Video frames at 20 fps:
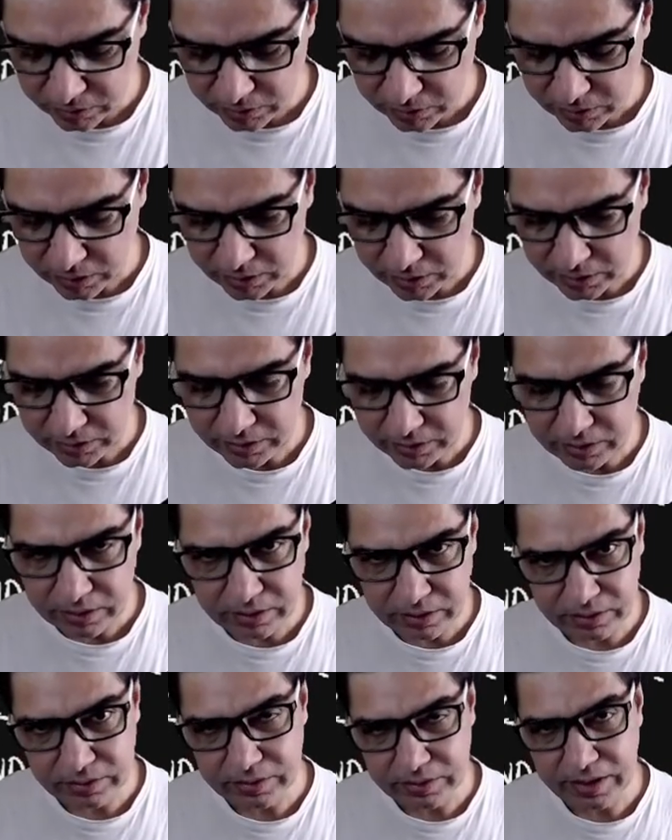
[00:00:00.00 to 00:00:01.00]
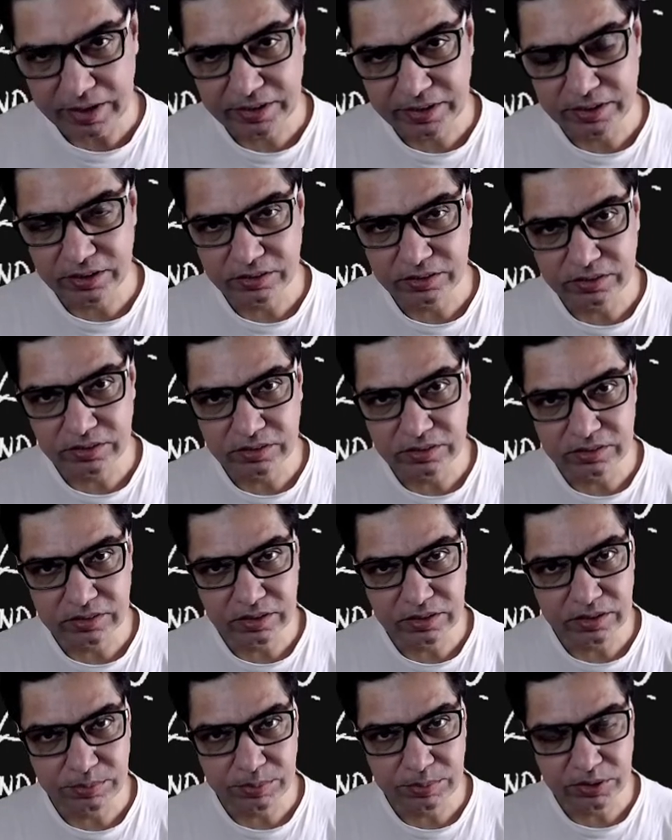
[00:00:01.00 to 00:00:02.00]
and lactase is
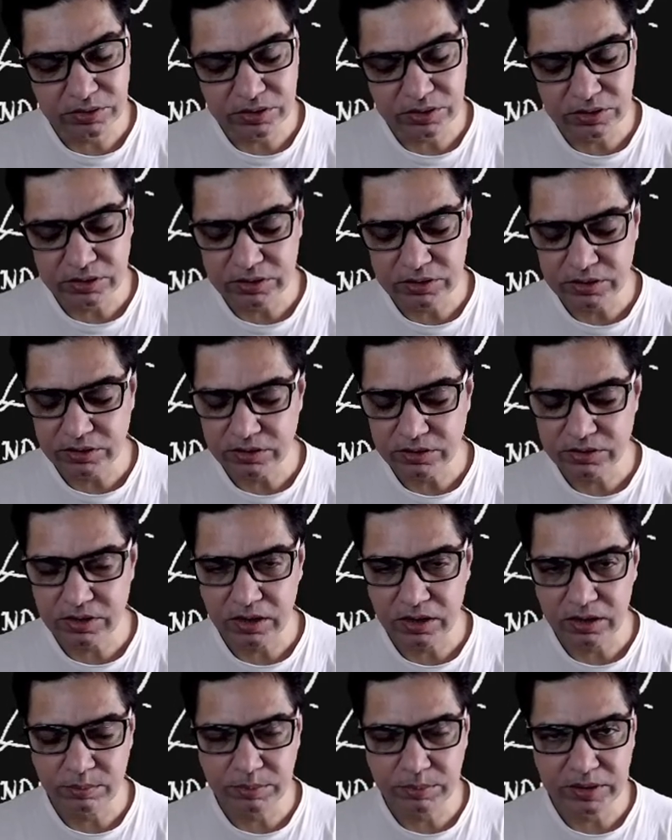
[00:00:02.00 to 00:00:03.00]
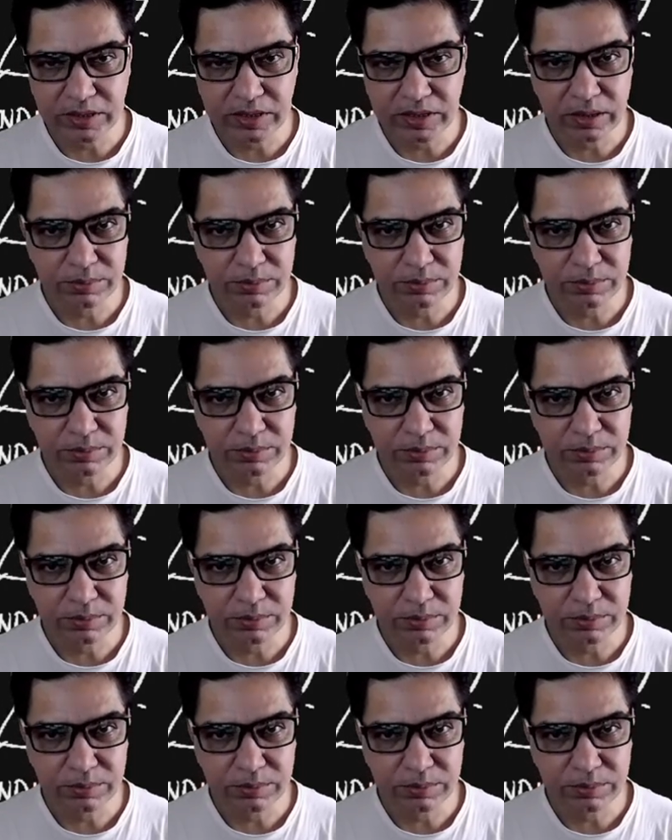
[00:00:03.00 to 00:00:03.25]
there present in the intestinal epithelium.